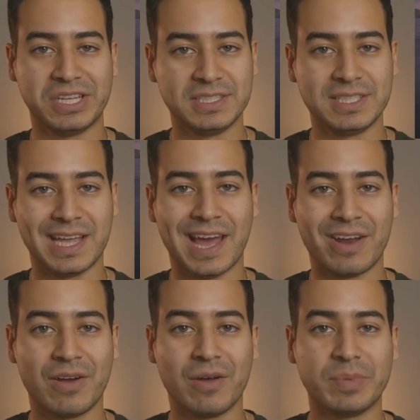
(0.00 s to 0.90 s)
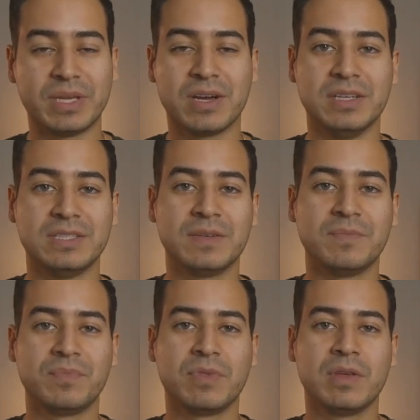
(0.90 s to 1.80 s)
easy at all,
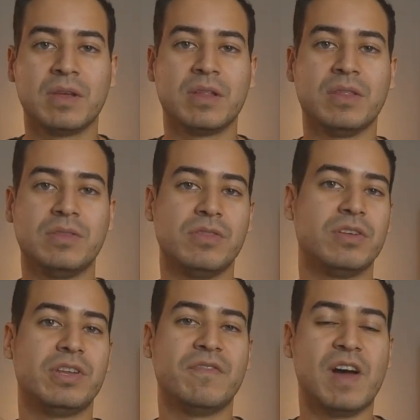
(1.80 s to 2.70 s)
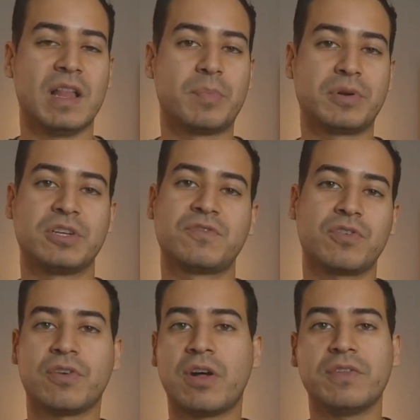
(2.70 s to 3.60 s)
because the developers
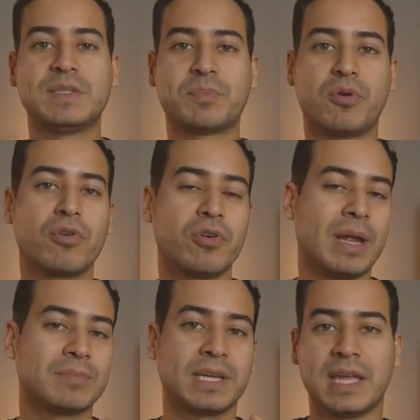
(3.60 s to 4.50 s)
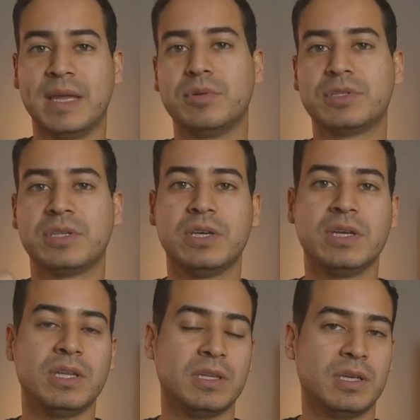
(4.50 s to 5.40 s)
for all these programs like
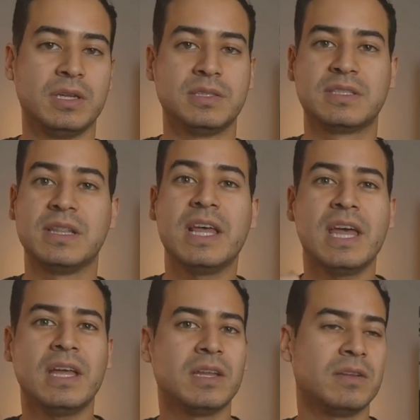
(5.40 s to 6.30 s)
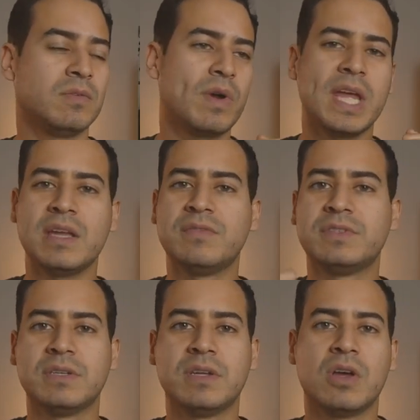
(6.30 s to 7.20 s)
Ableton and Slate and
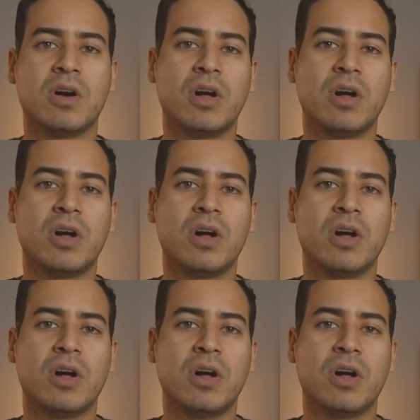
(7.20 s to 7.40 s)
Waves and